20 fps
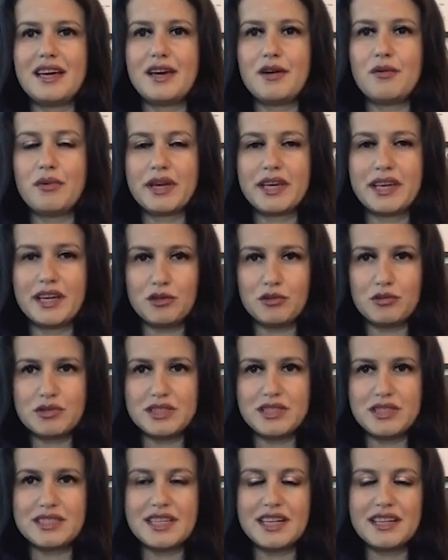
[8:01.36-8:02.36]
we can use
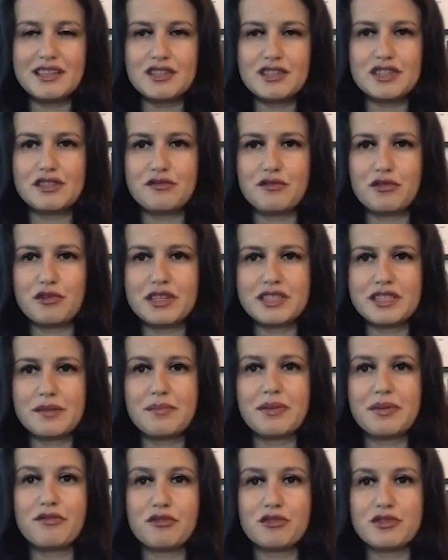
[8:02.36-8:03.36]
this energy, for
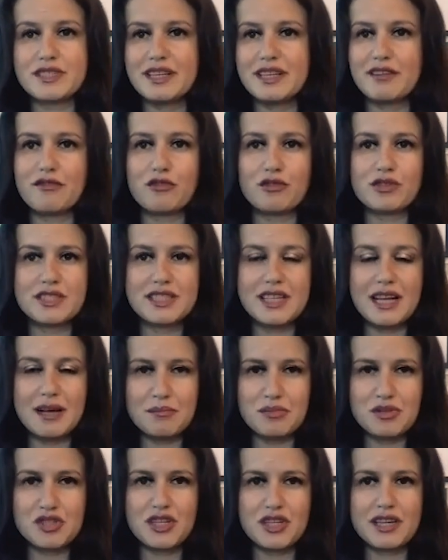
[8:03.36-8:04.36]
example, for
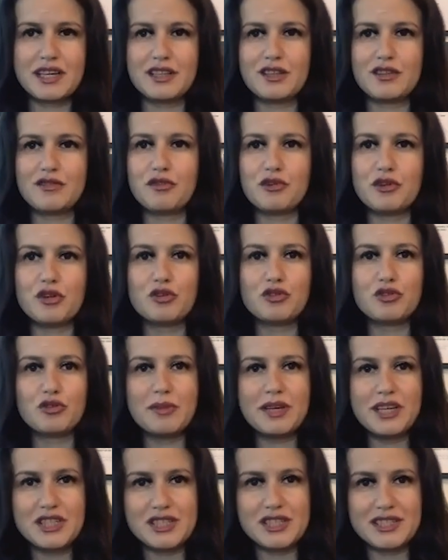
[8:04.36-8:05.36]
self-consumption, for the
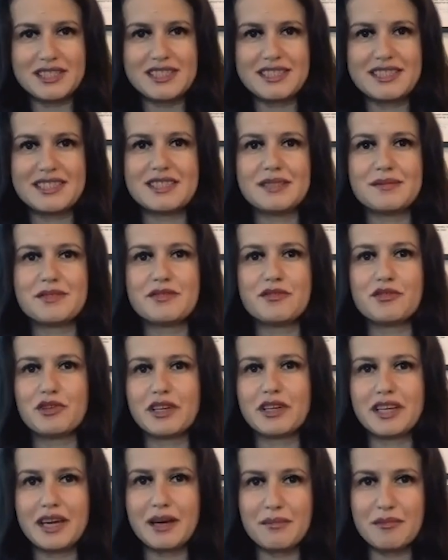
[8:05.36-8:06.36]
automation systems, for the
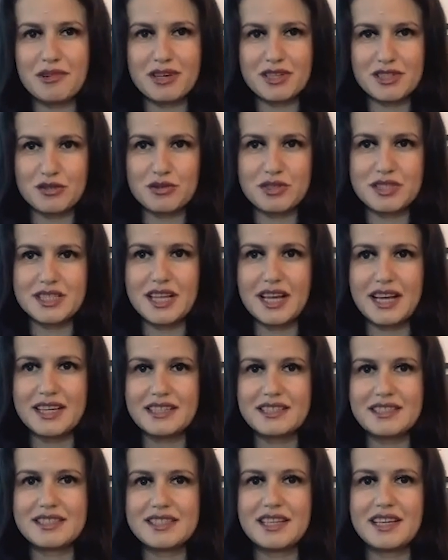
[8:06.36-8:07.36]
cameras on
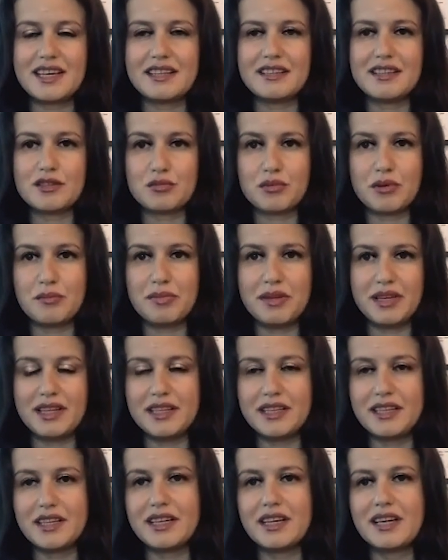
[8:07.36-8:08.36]
sites that we're
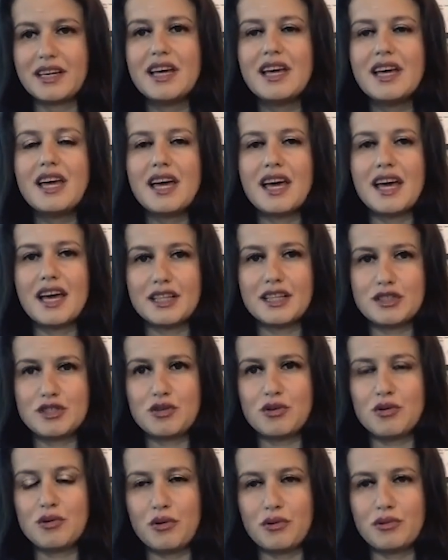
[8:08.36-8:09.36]
building, and so
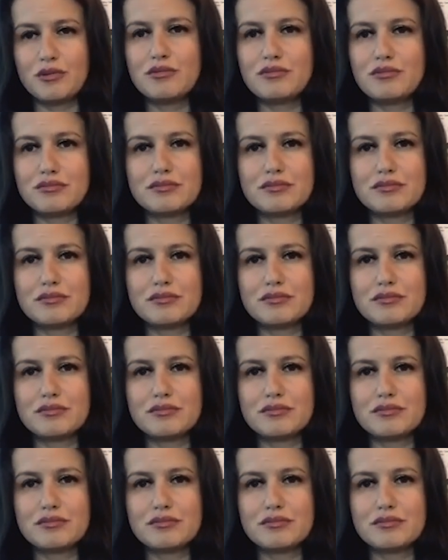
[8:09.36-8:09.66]
on.